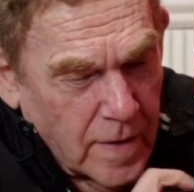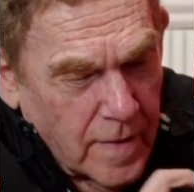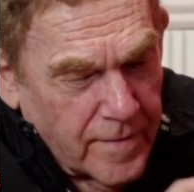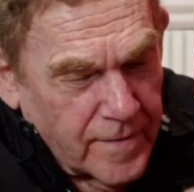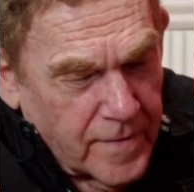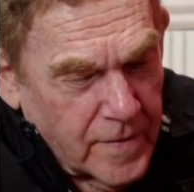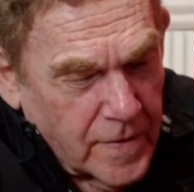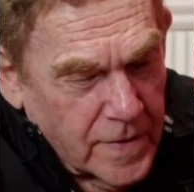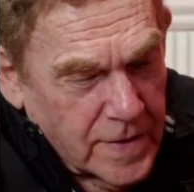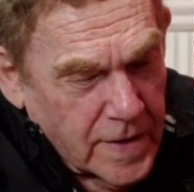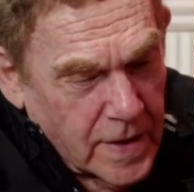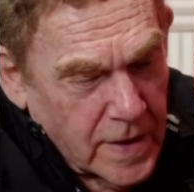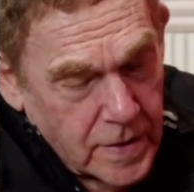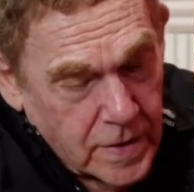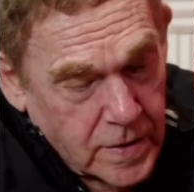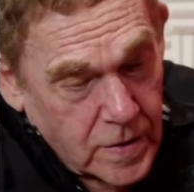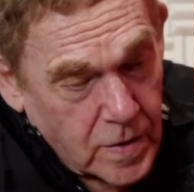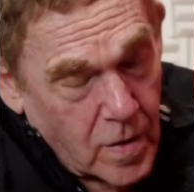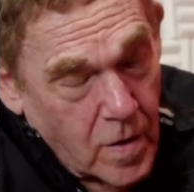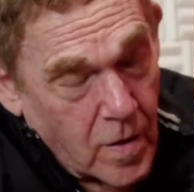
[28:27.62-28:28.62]
First they
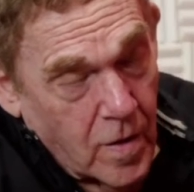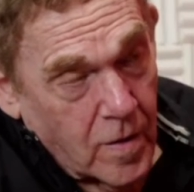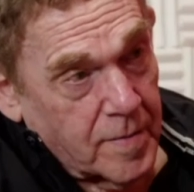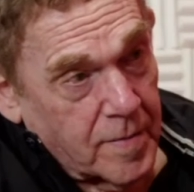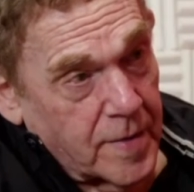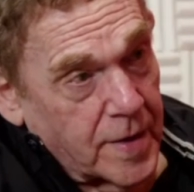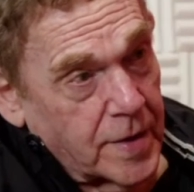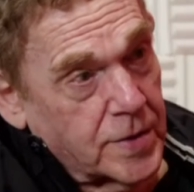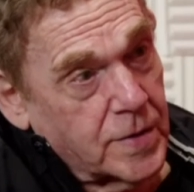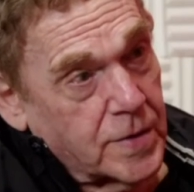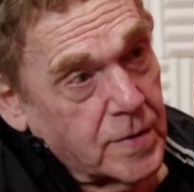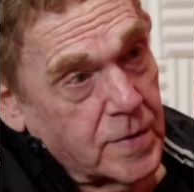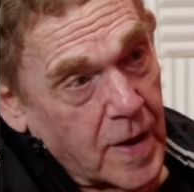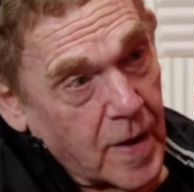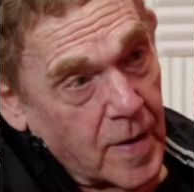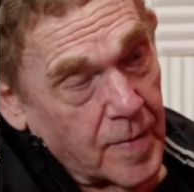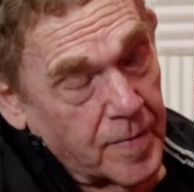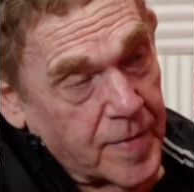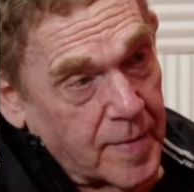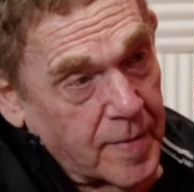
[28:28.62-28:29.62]
just called me to
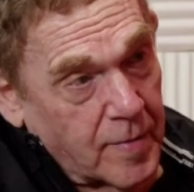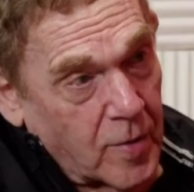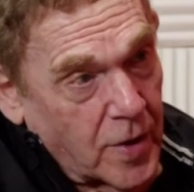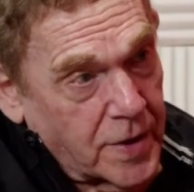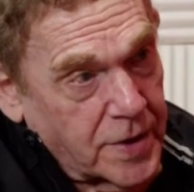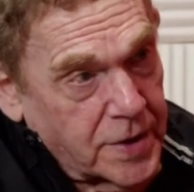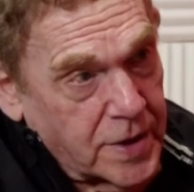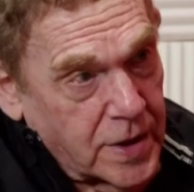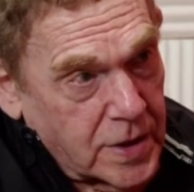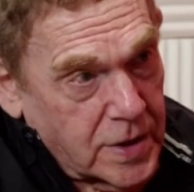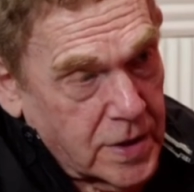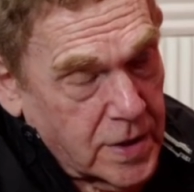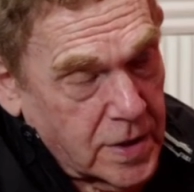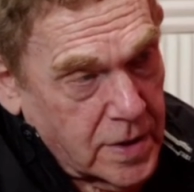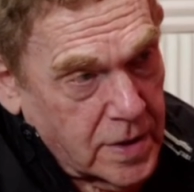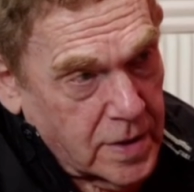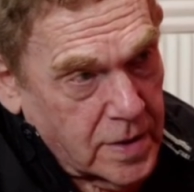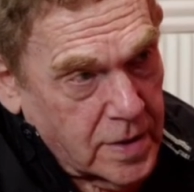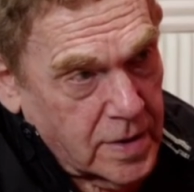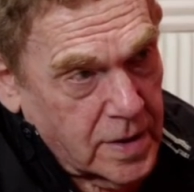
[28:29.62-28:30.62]
help them
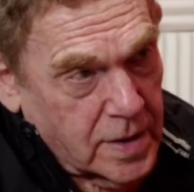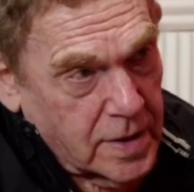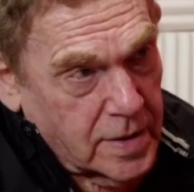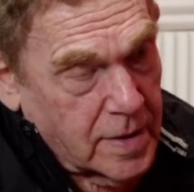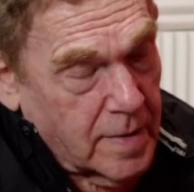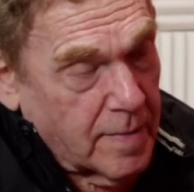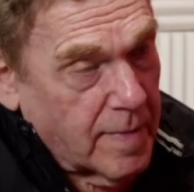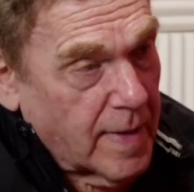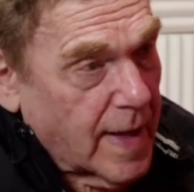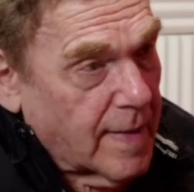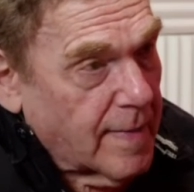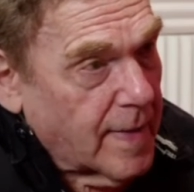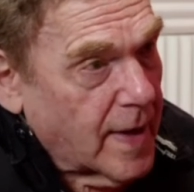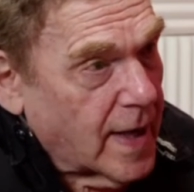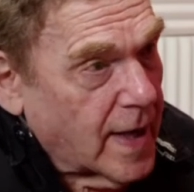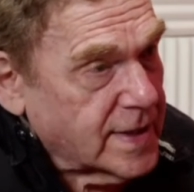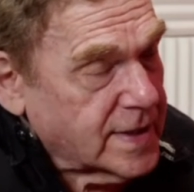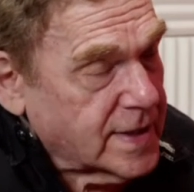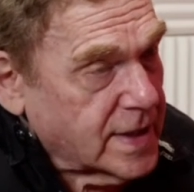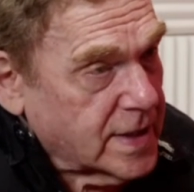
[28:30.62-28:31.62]
audition the Bob
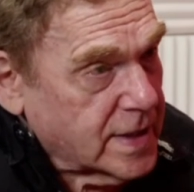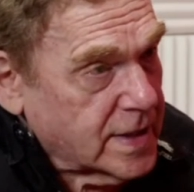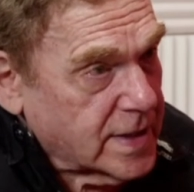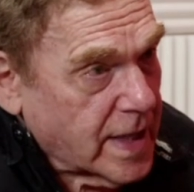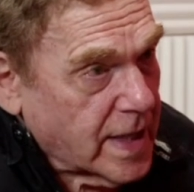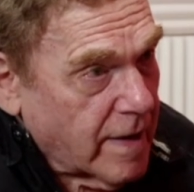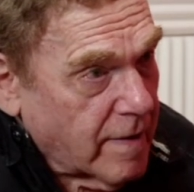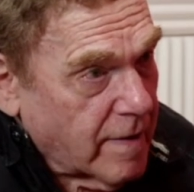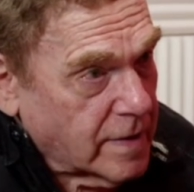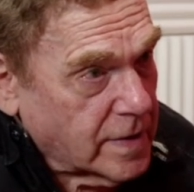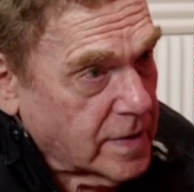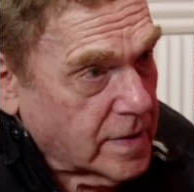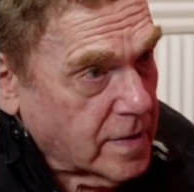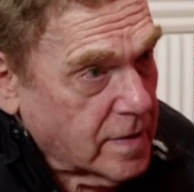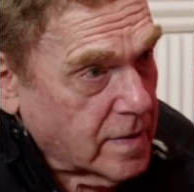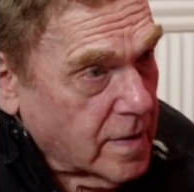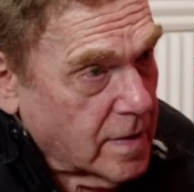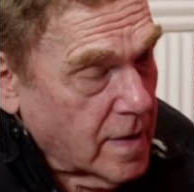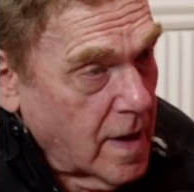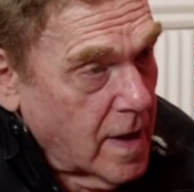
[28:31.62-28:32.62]
Hoskins
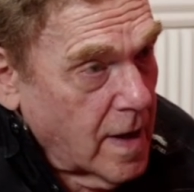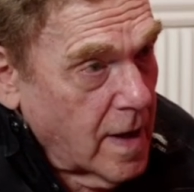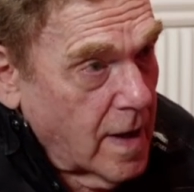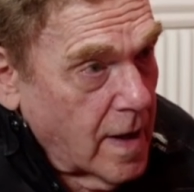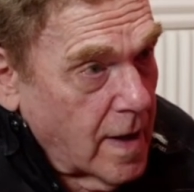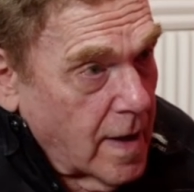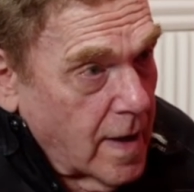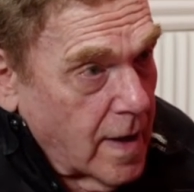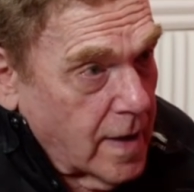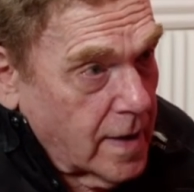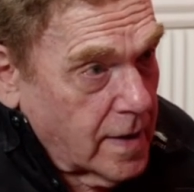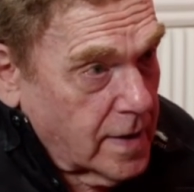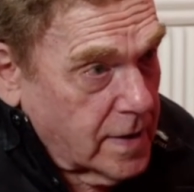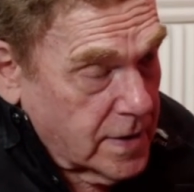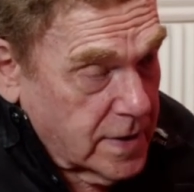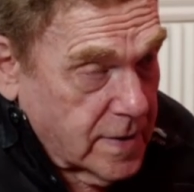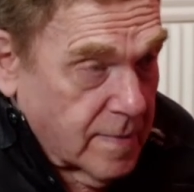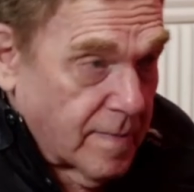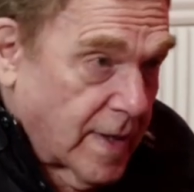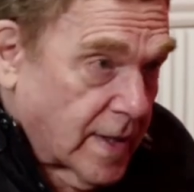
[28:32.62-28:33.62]
character
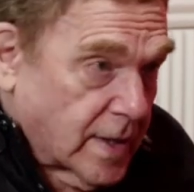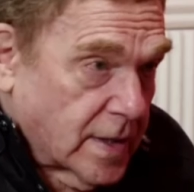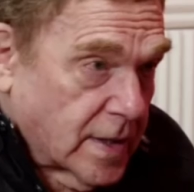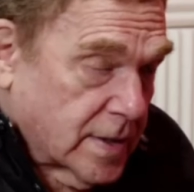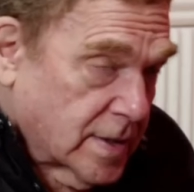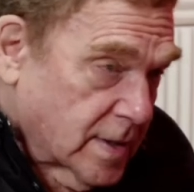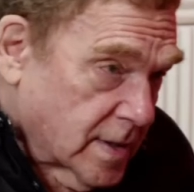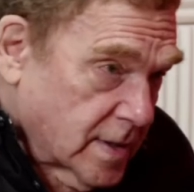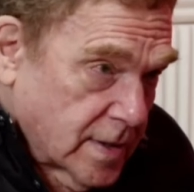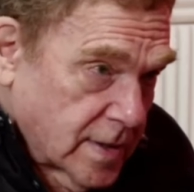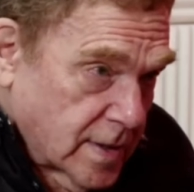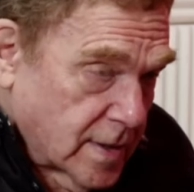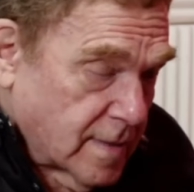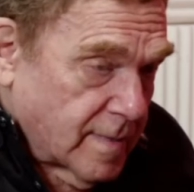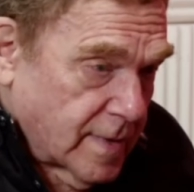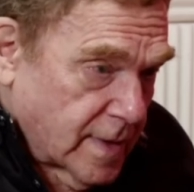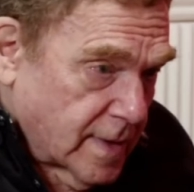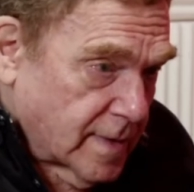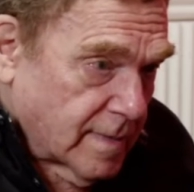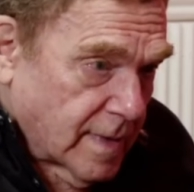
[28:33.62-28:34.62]
because Zemeckis had
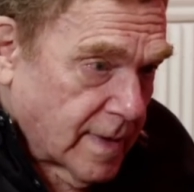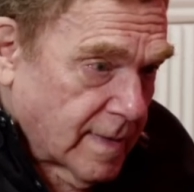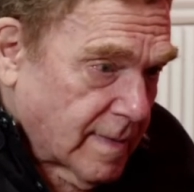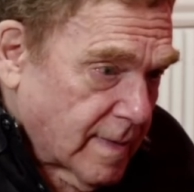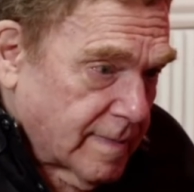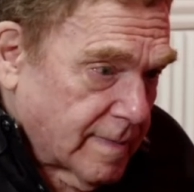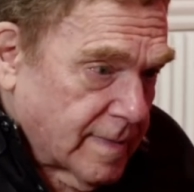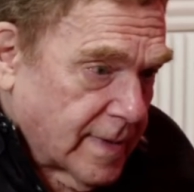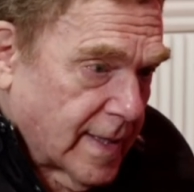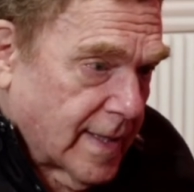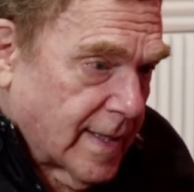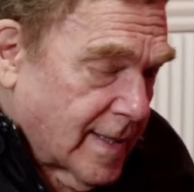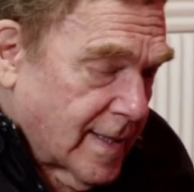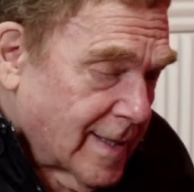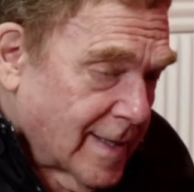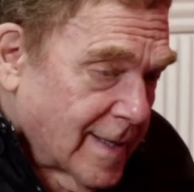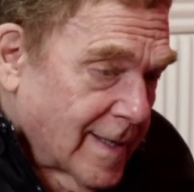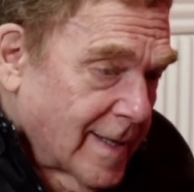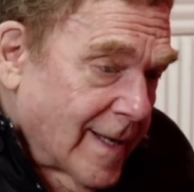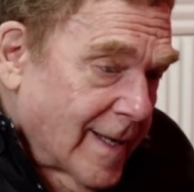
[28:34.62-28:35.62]
seen me, blah, blah, blah.
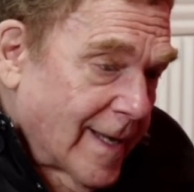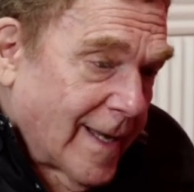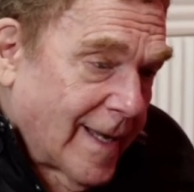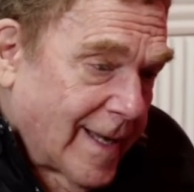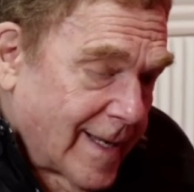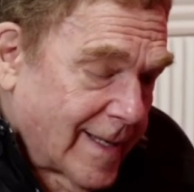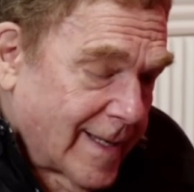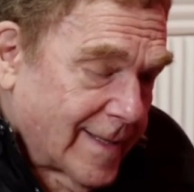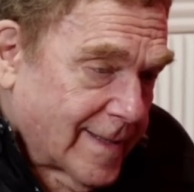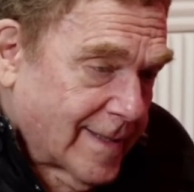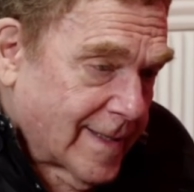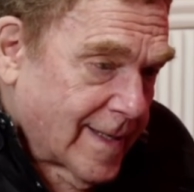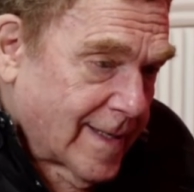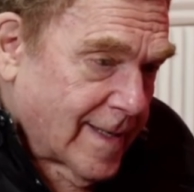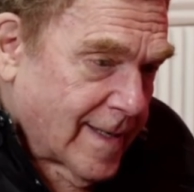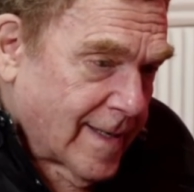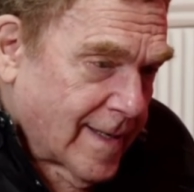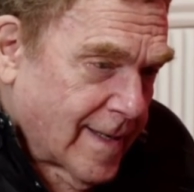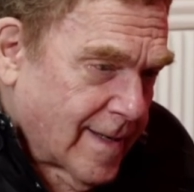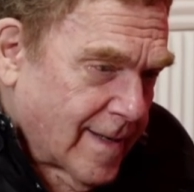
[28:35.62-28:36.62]
And
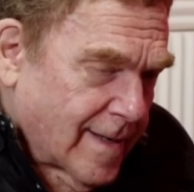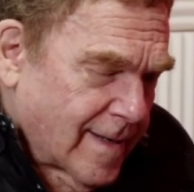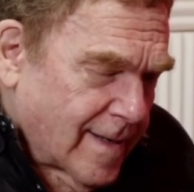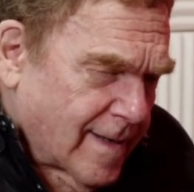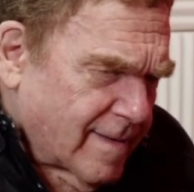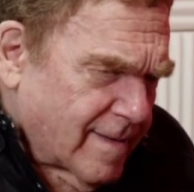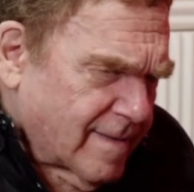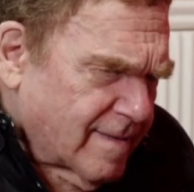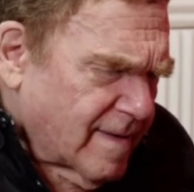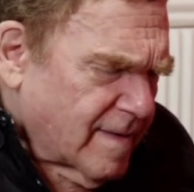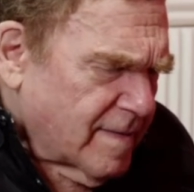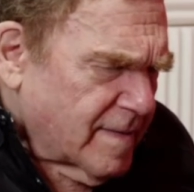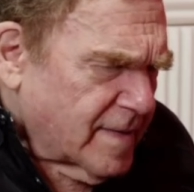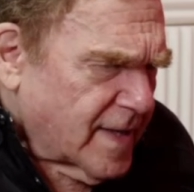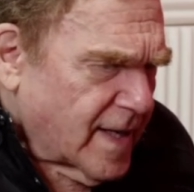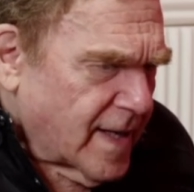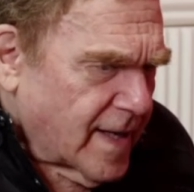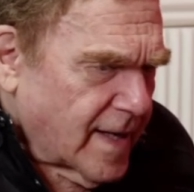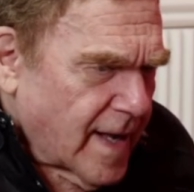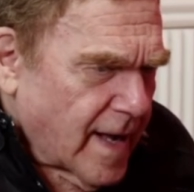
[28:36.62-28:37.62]
I read
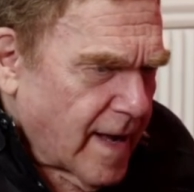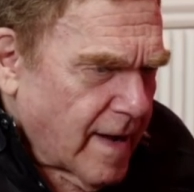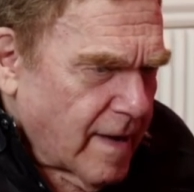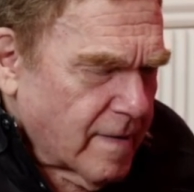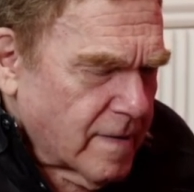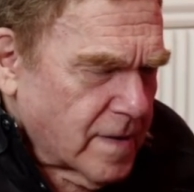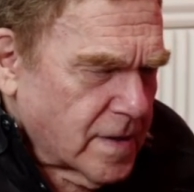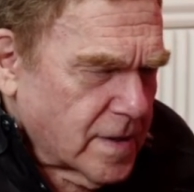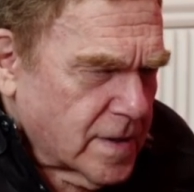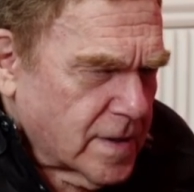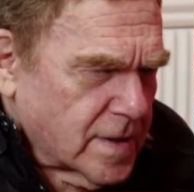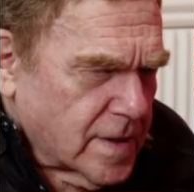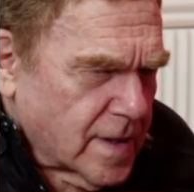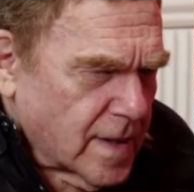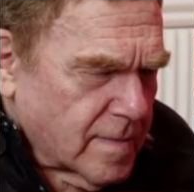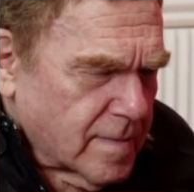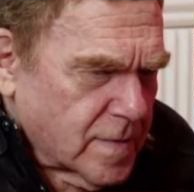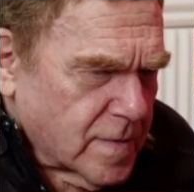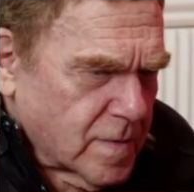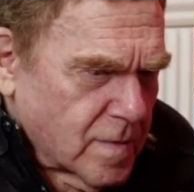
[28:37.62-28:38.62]
with Ed Harris,
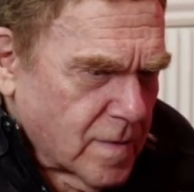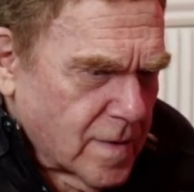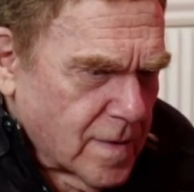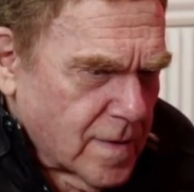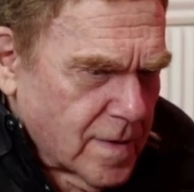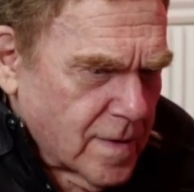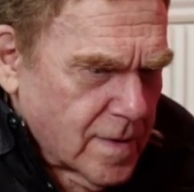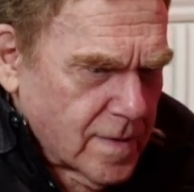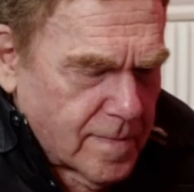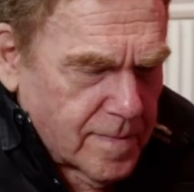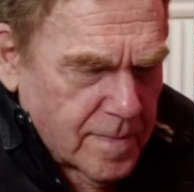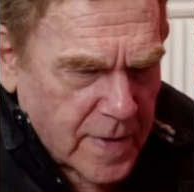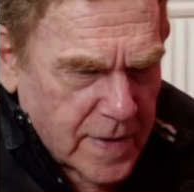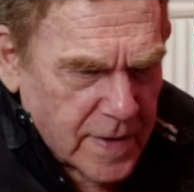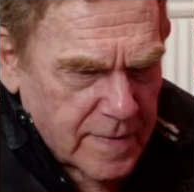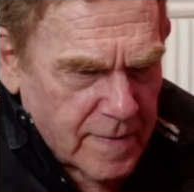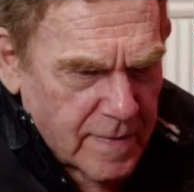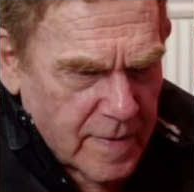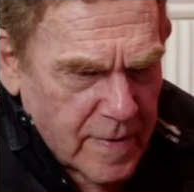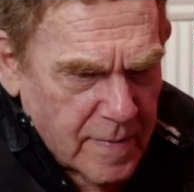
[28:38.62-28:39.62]
James Wood, a
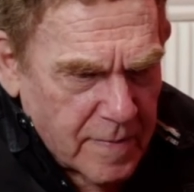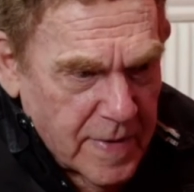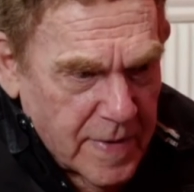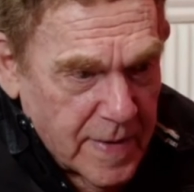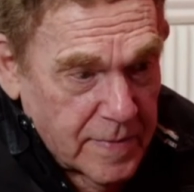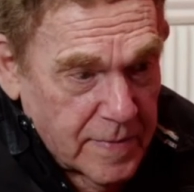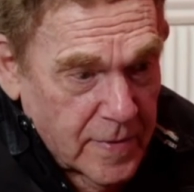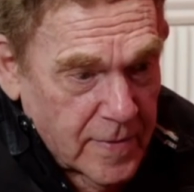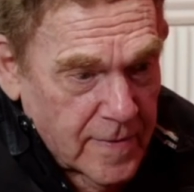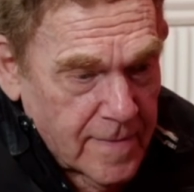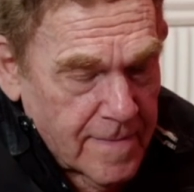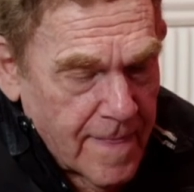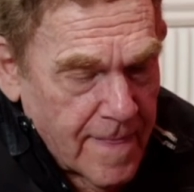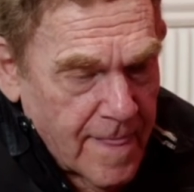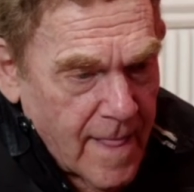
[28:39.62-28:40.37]
bunch of other people.